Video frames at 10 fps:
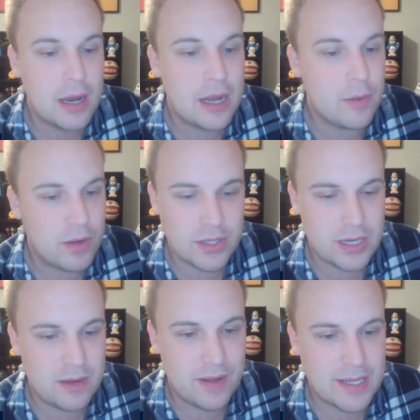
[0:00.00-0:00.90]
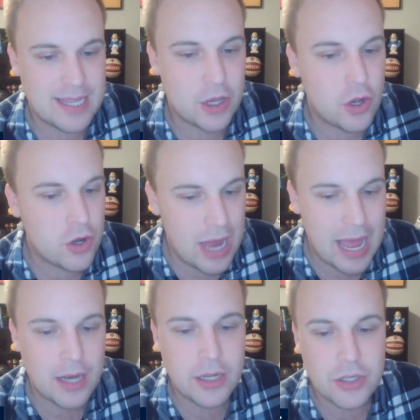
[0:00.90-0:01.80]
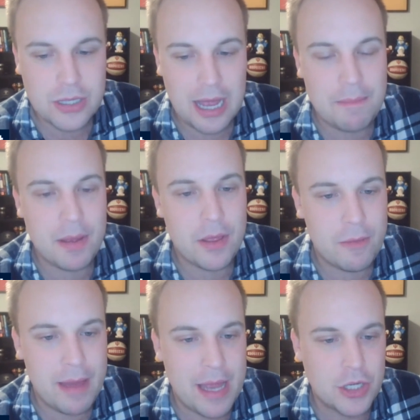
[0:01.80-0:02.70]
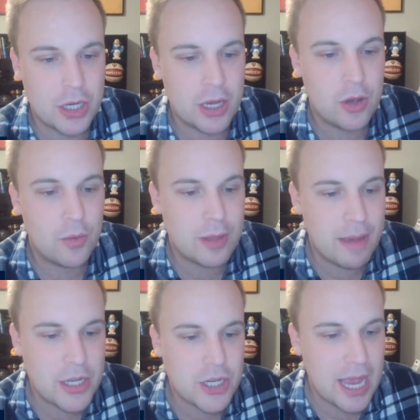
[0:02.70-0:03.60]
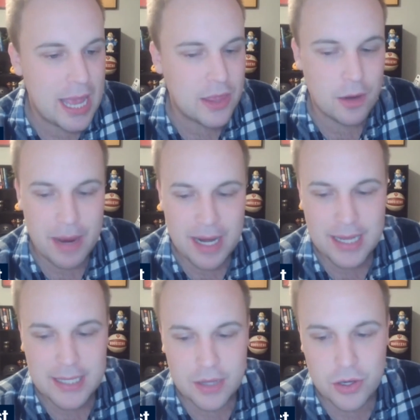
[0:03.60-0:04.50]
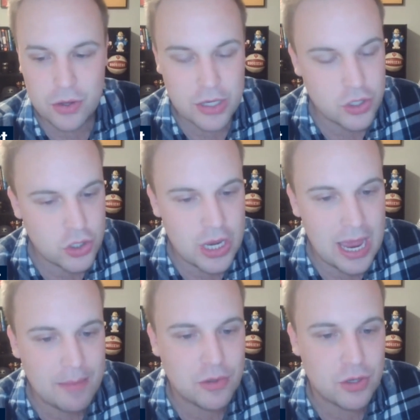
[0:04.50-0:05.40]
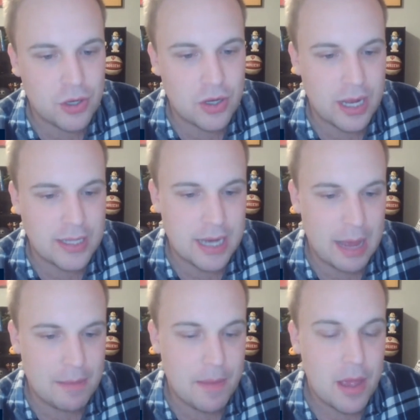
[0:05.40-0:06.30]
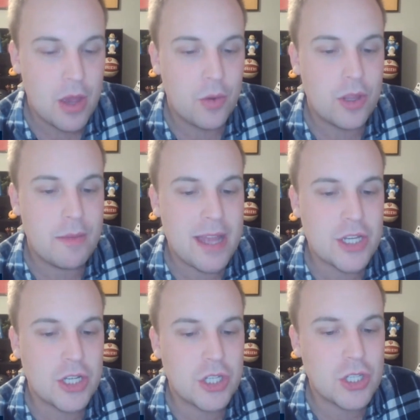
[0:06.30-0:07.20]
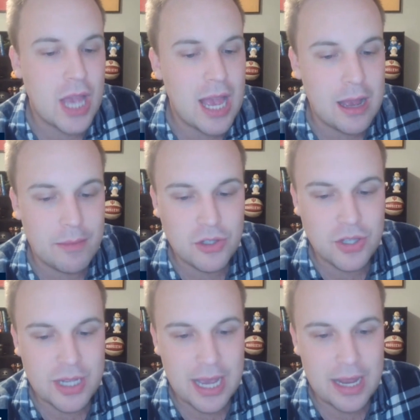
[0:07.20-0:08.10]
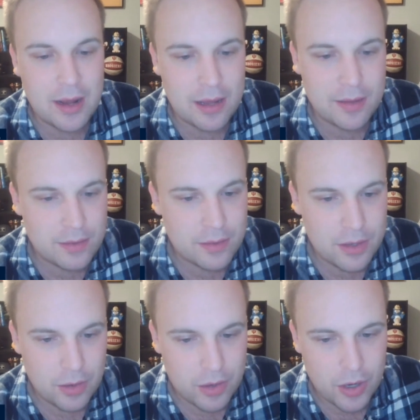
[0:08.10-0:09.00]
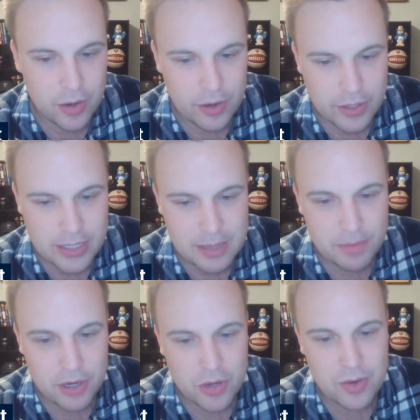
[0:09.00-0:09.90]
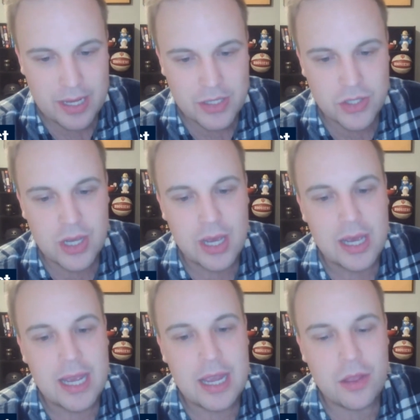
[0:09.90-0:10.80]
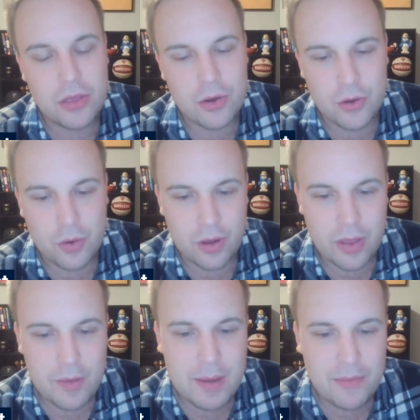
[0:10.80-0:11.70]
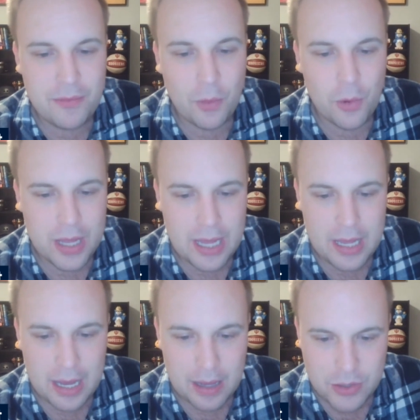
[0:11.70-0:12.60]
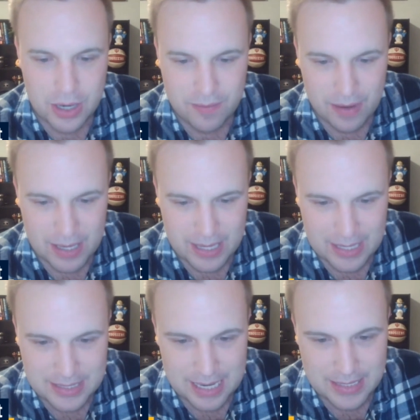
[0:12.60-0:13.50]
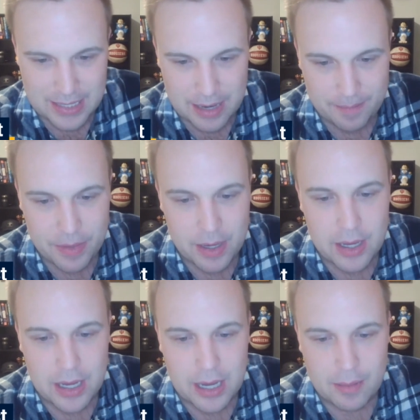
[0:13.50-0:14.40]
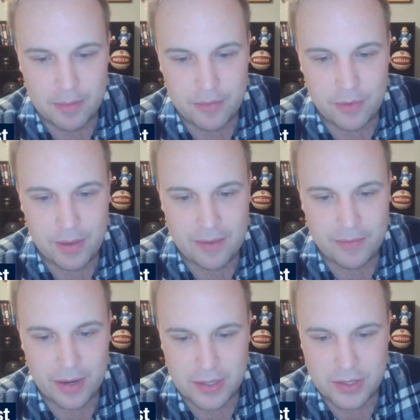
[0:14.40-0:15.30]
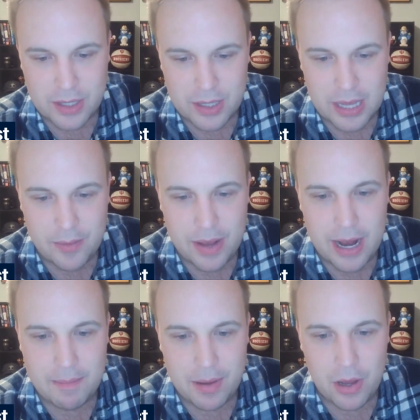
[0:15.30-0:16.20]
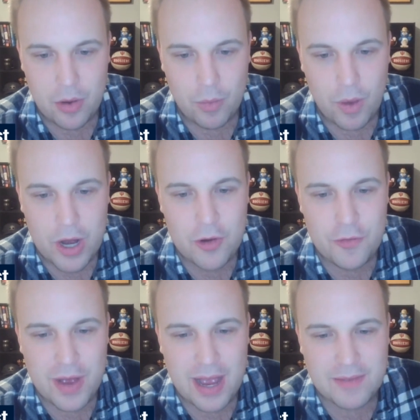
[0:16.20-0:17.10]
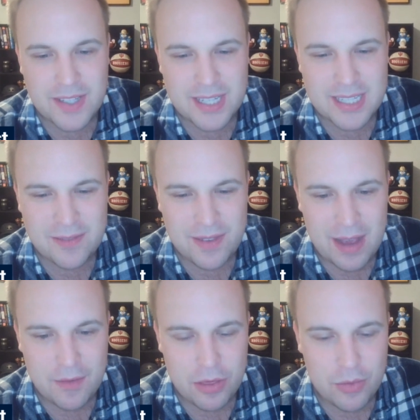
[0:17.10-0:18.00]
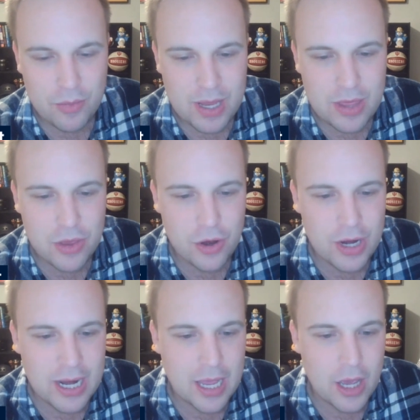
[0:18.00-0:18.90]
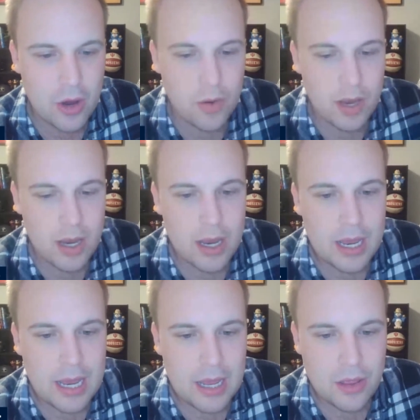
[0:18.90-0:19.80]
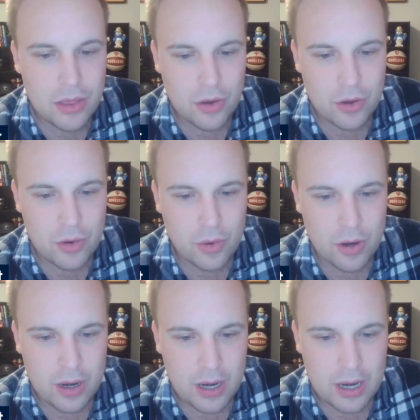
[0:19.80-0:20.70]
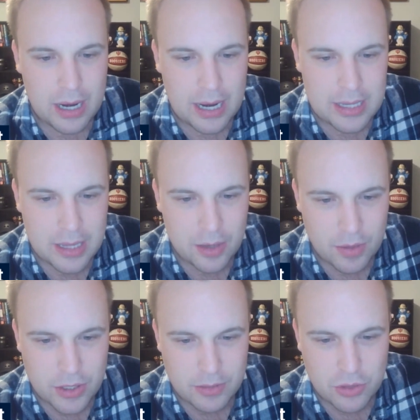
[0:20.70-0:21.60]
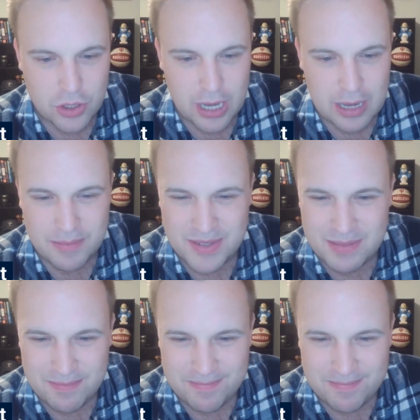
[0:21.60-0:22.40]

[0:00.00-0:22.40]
it was the defense. They could not stop the Magic. When the Magic had their main guys out there, they absolutely could not stop them. When the Magic subbed to kind of, you know, go to their deeper units in the third quarter, they went up forty. I'll try to find the exact time um, for reference. They went up one oh five sixty-five with three thirty to go in the third quarter, and then there were some subs